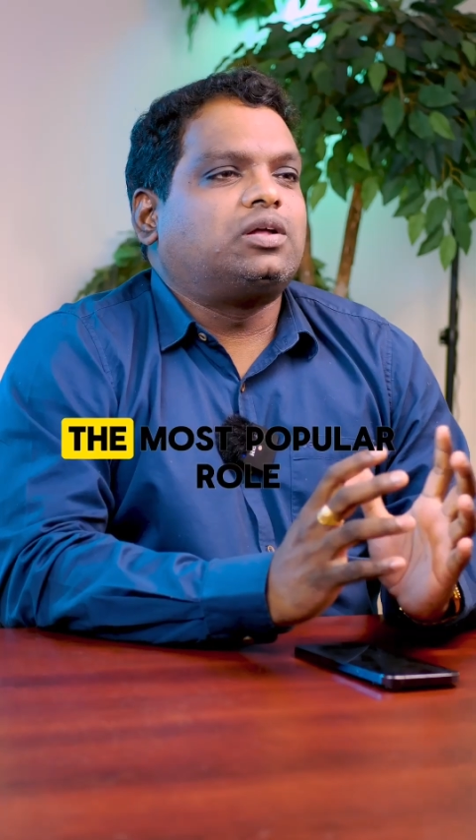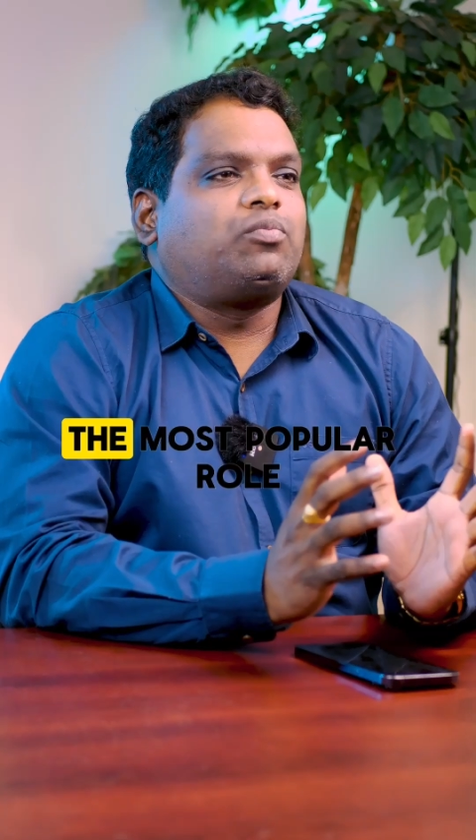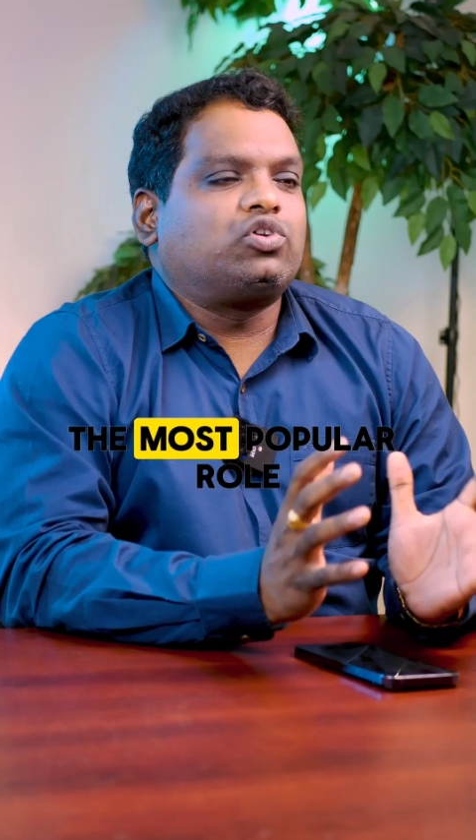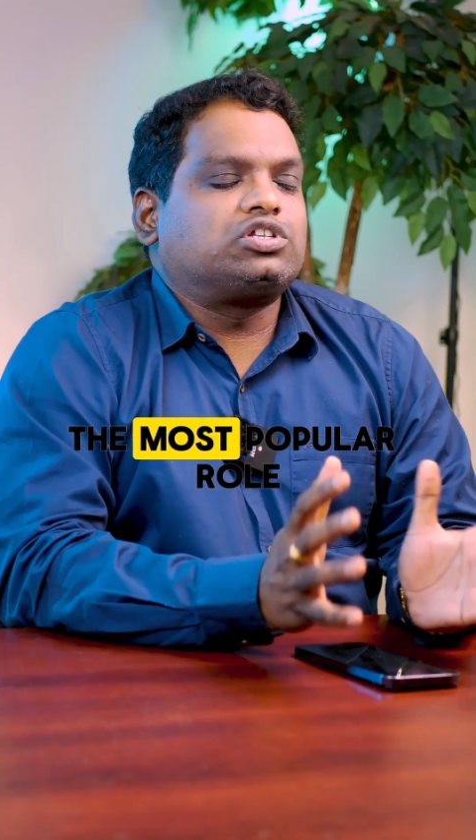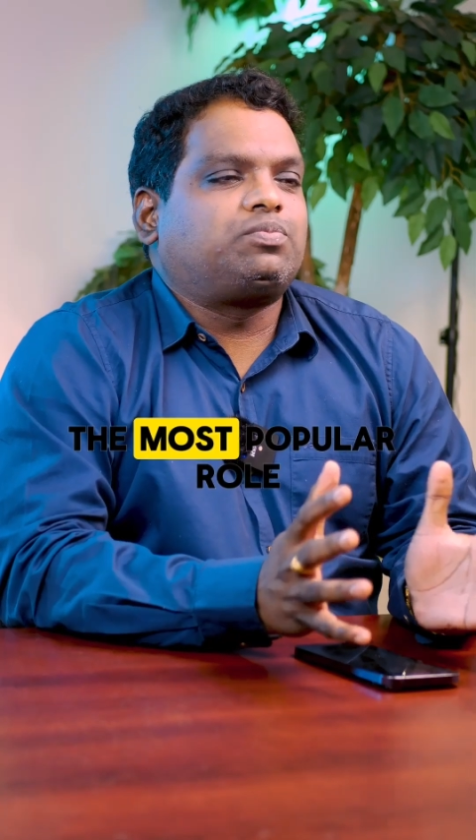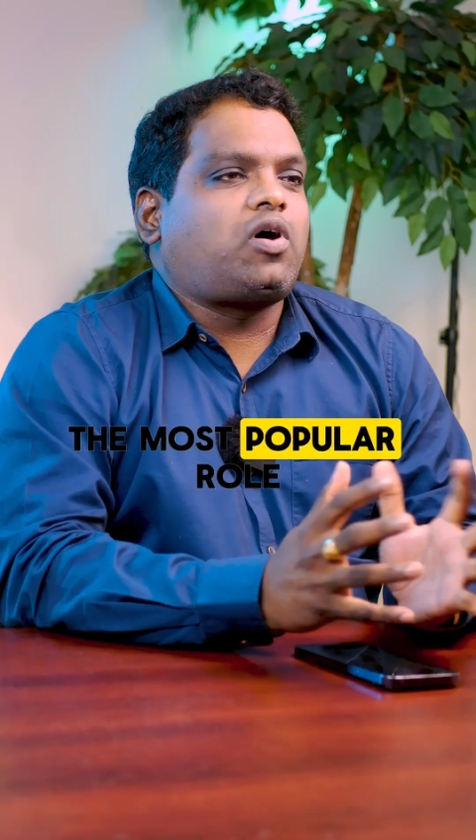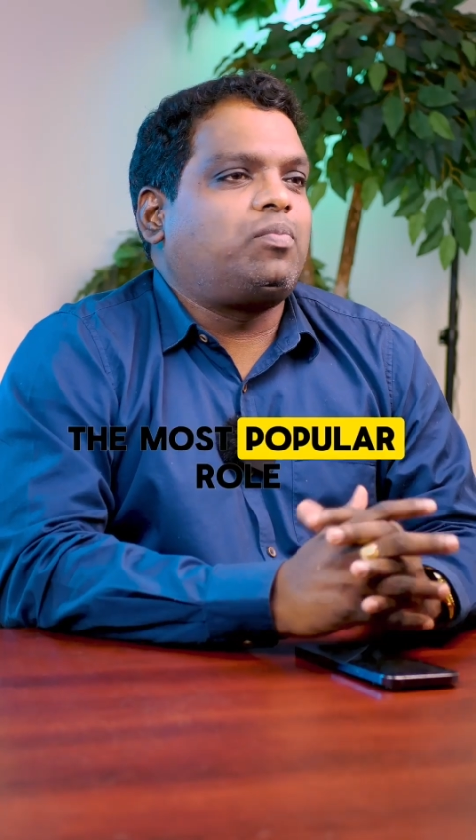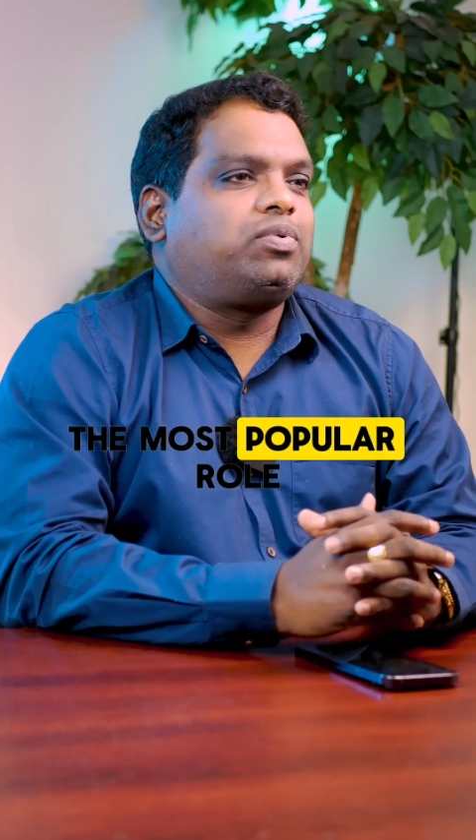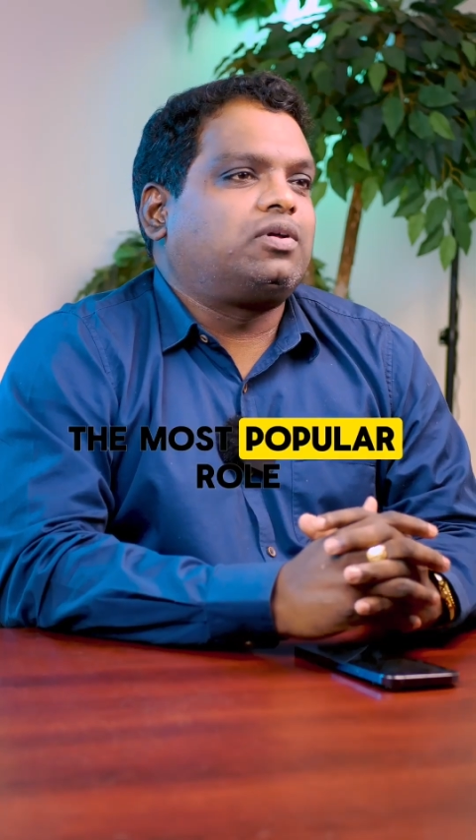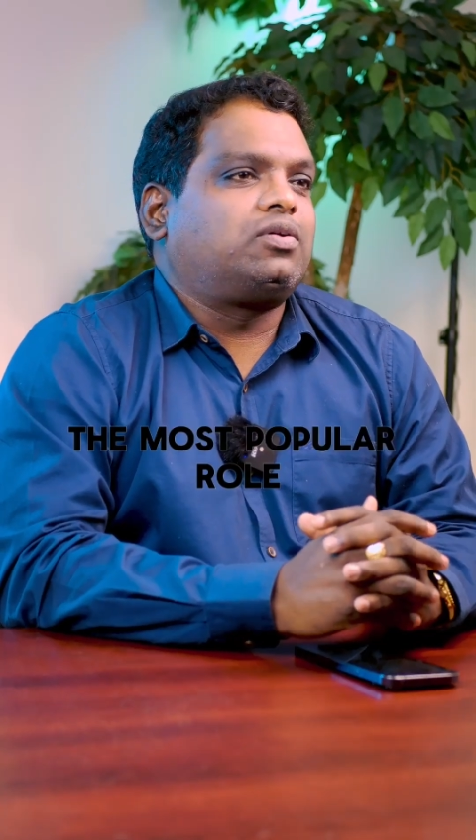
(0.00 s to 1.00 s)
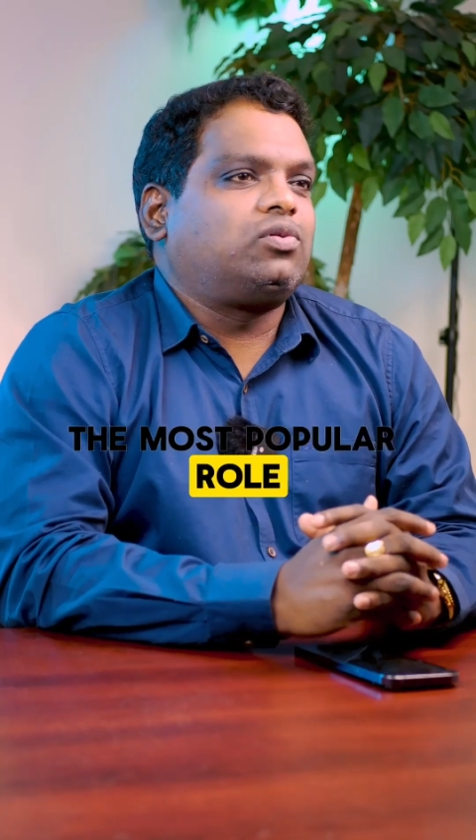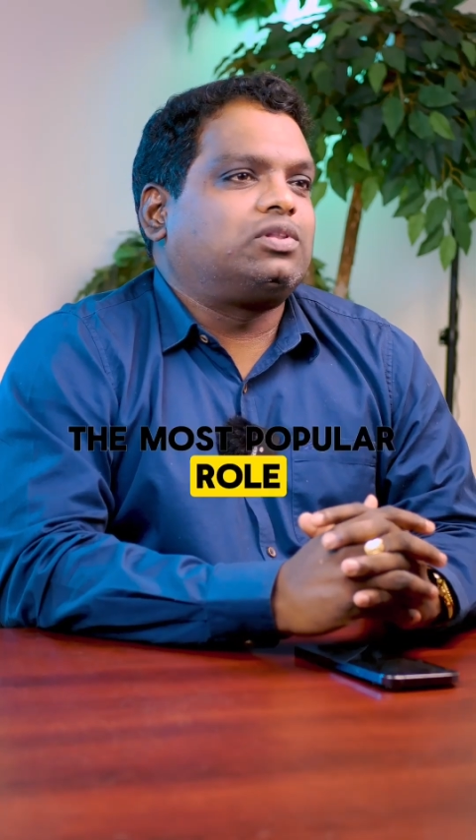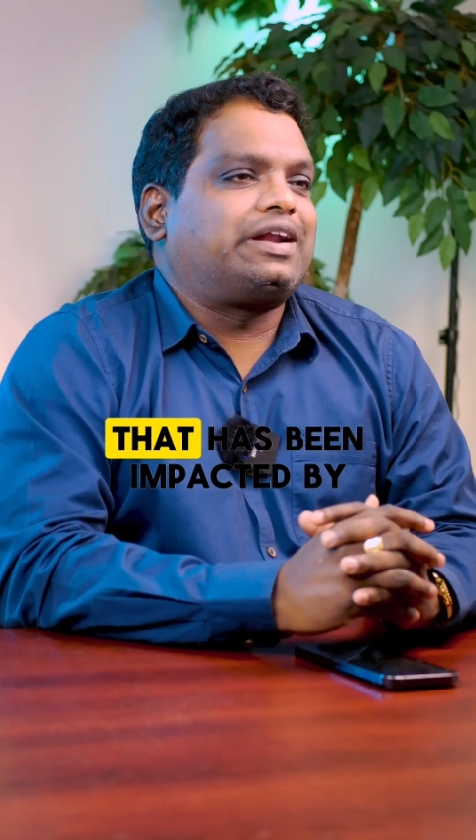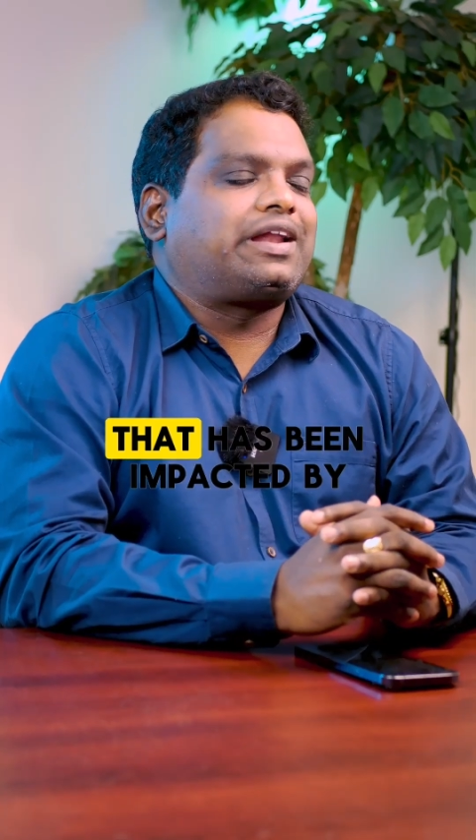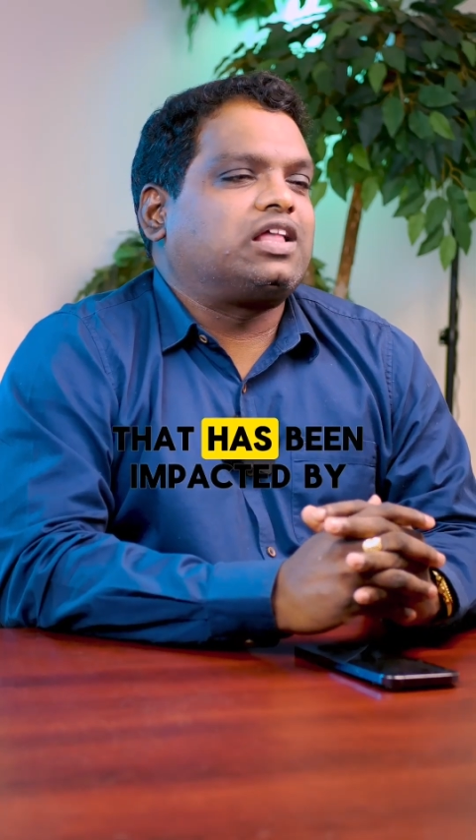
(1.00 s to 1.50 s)
The most popular role
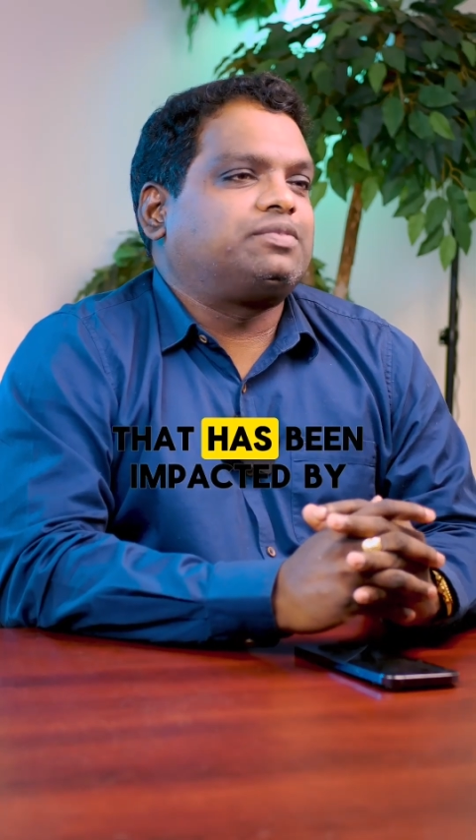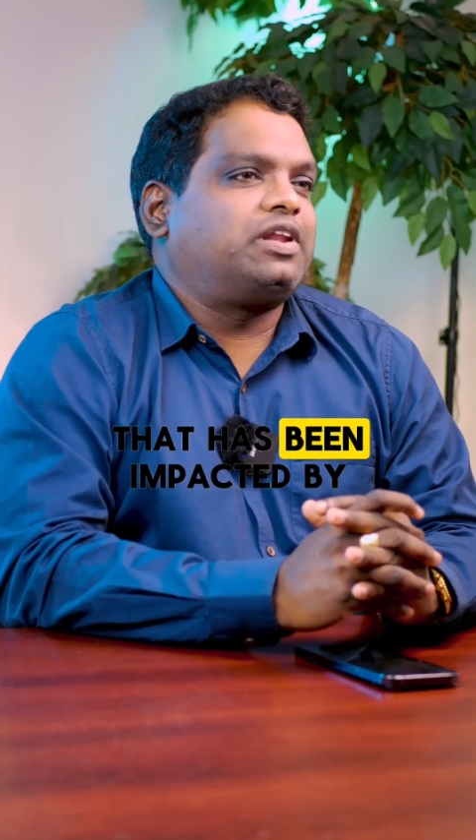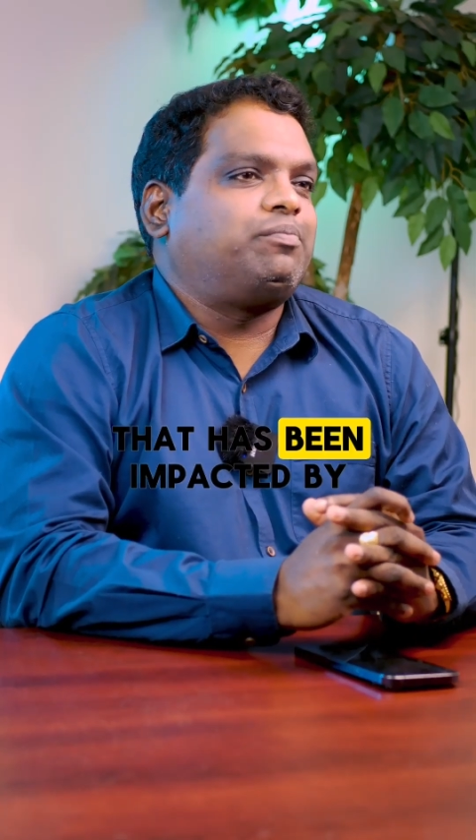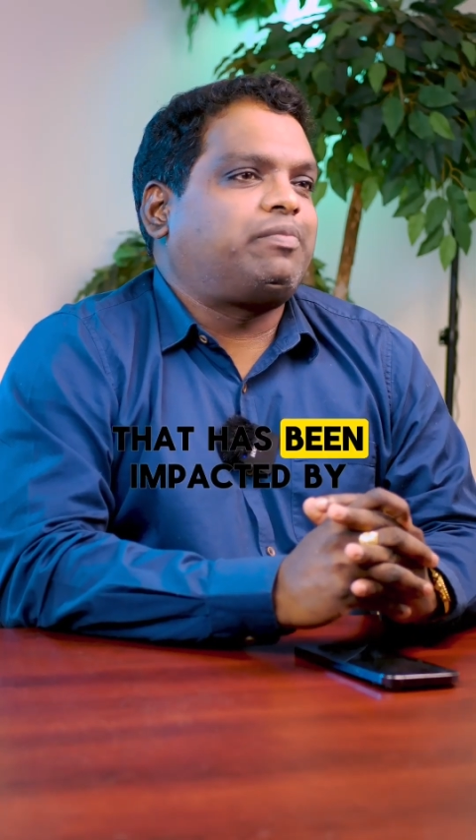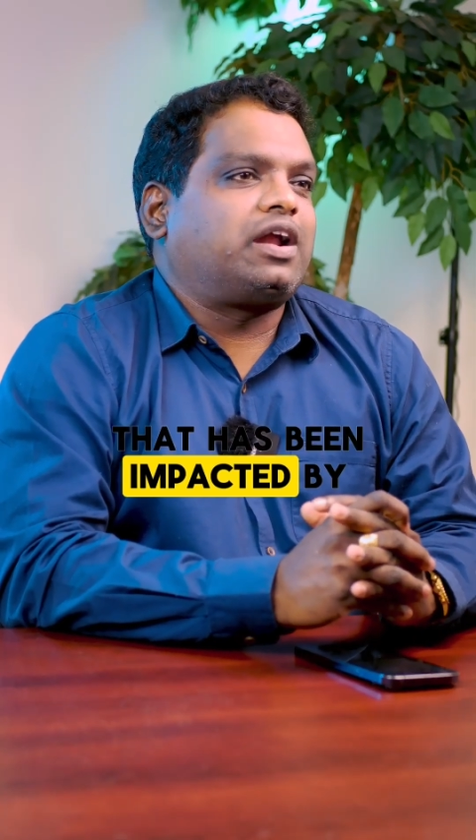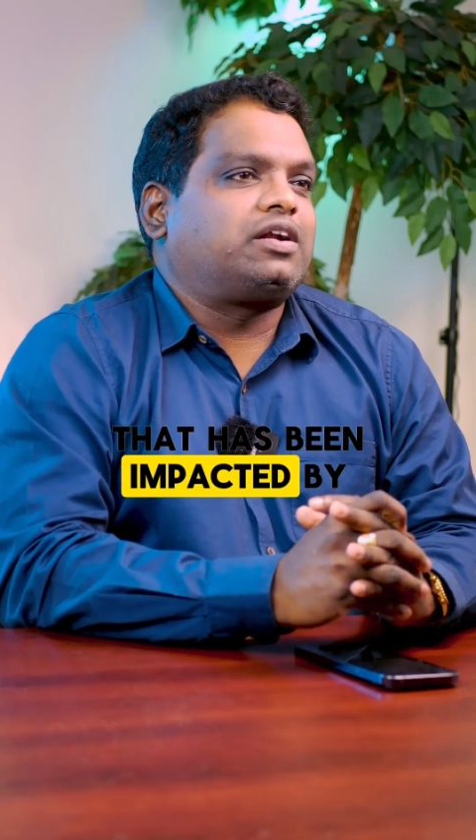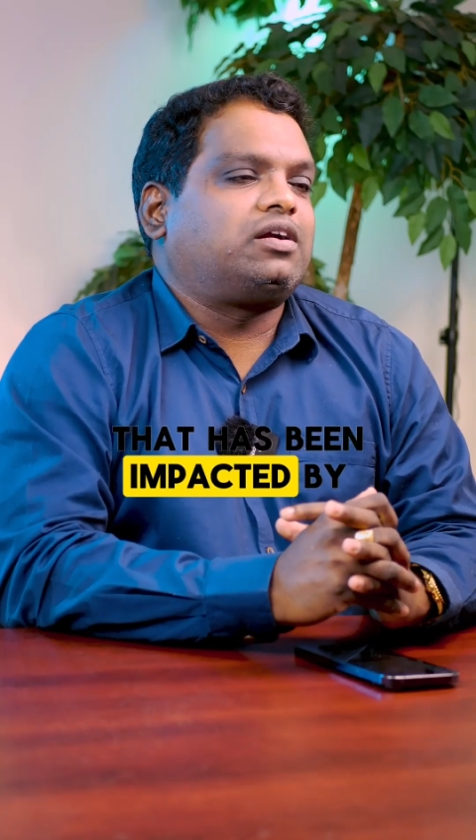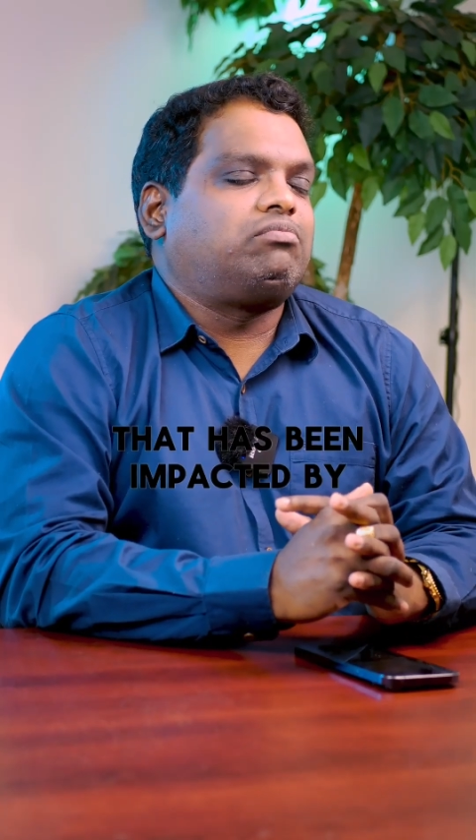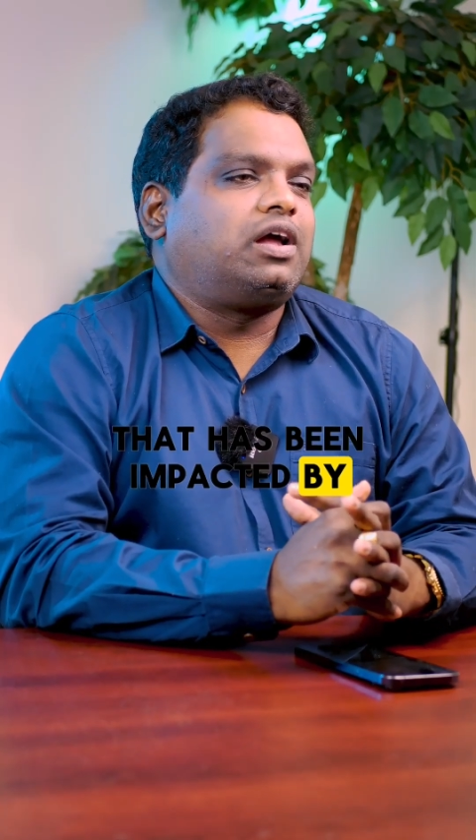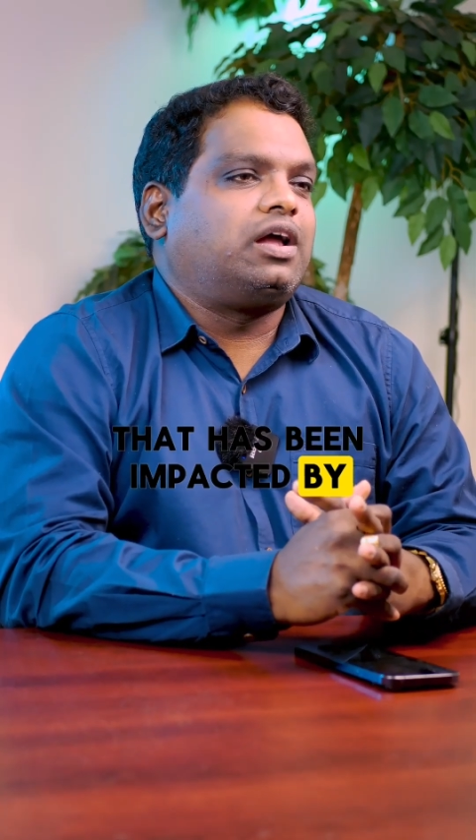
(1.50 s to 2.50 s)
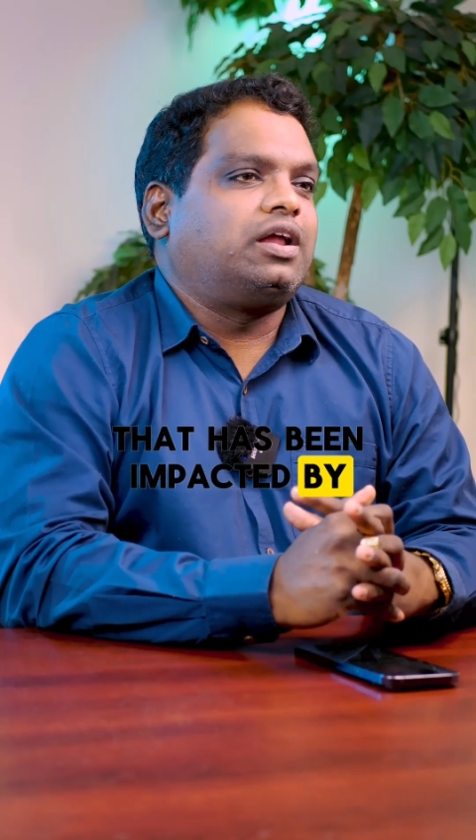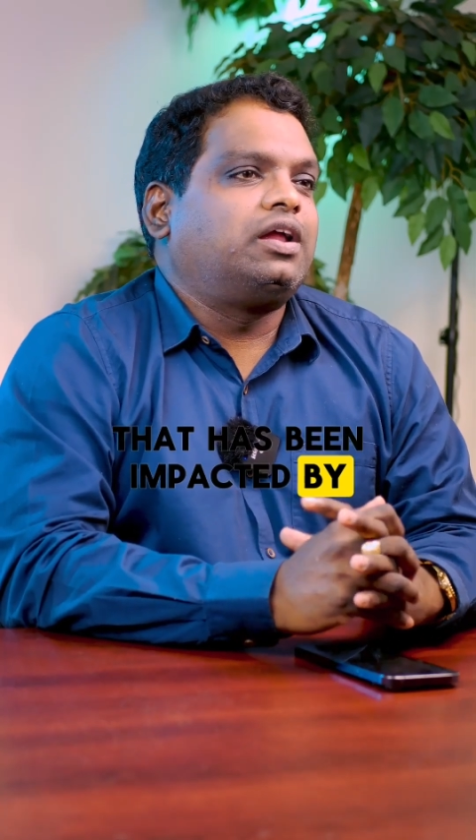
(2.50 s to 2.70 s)
that has been impacted by